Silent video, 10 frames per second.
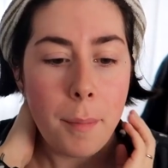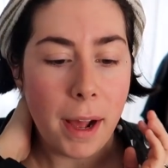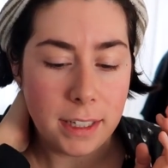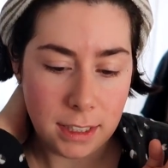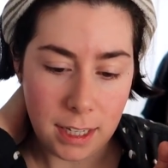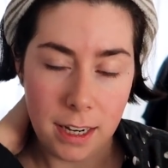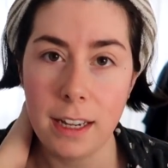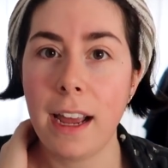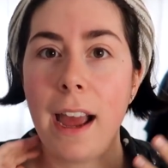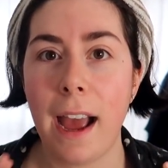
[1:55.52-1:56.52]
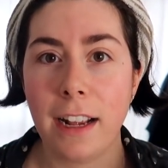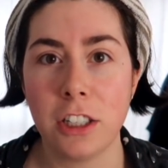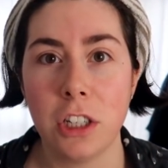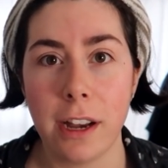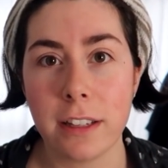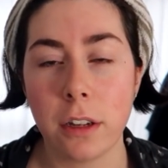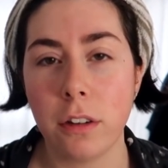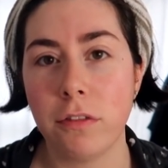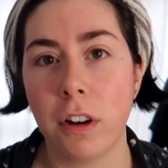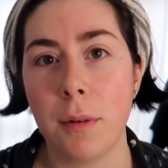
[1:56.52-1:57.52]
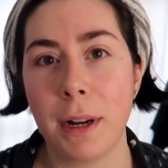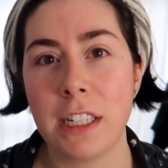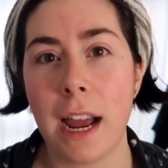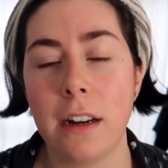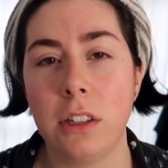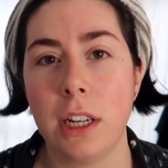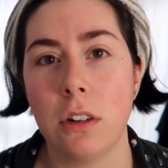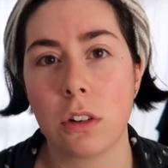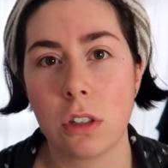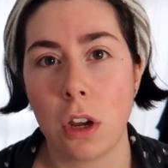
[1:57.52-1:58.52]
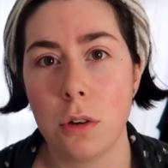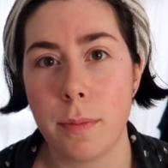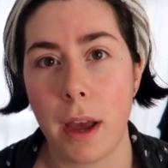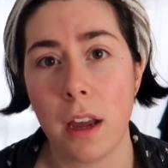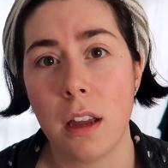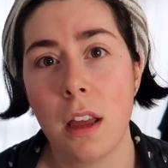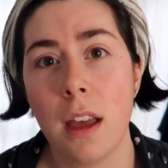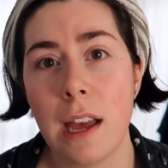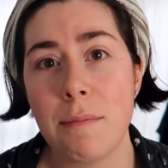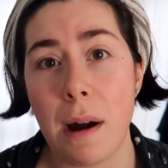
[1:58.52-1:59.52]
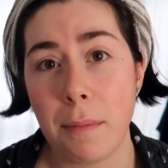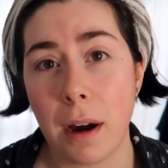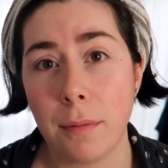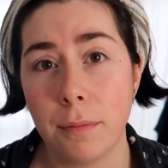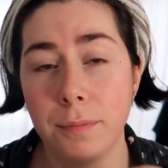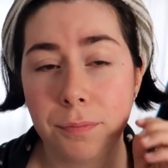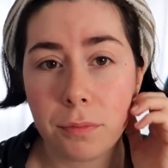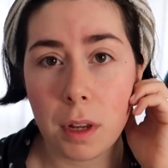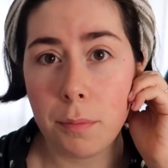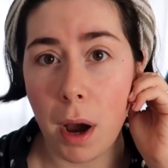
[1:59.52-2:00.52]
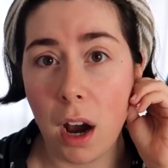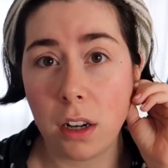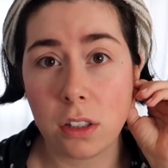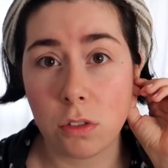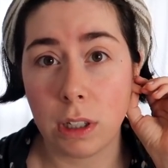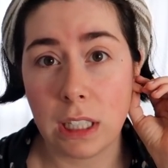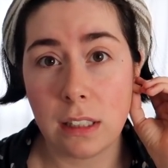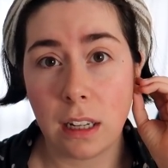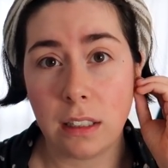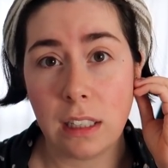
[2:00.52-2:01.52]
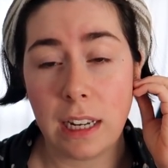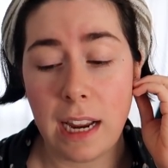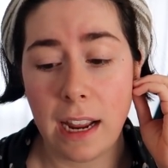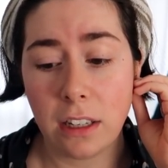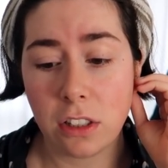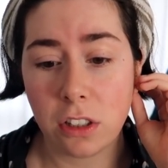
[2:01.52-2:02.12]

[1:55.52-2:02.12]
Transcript: But as you guys know who follow my channel, in October, my mum passed really suddenly, and